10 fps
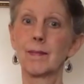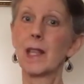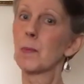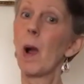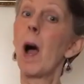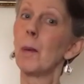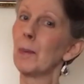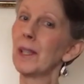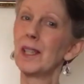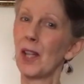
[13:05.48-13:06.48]
that's
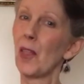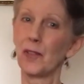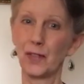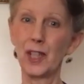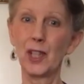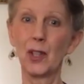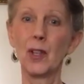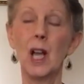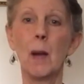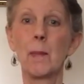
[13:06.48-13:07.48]
probably another video,
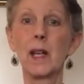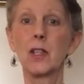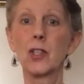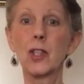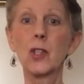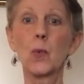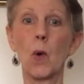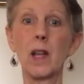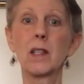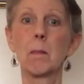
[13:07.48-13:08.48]
but I just
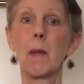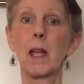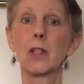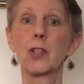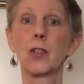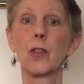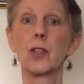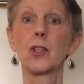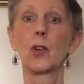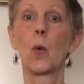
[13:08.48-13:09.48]
want to make sure
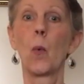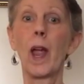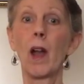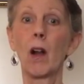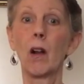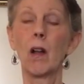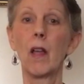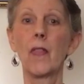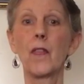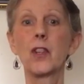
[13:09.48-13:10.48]
that you're aware
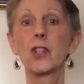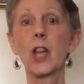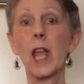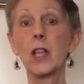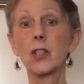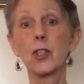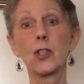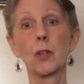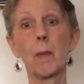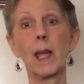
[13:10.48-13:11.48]
that the
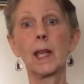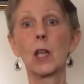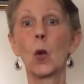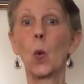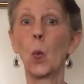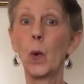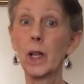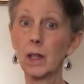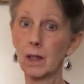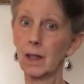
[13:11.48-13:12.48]
changes you're making
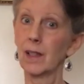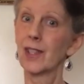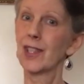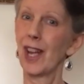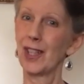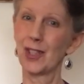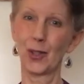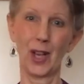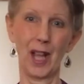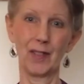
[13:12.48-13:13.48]
will change
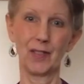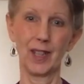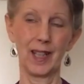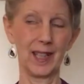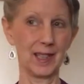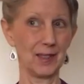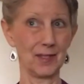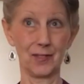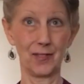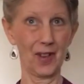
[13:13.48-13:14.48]
your life
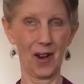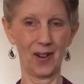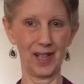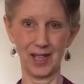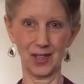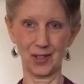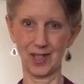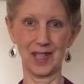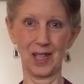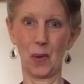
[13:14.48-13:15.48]
in very
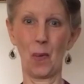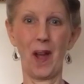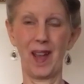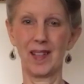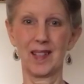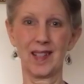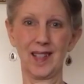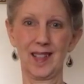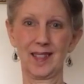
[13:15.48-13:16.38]
interesting ways.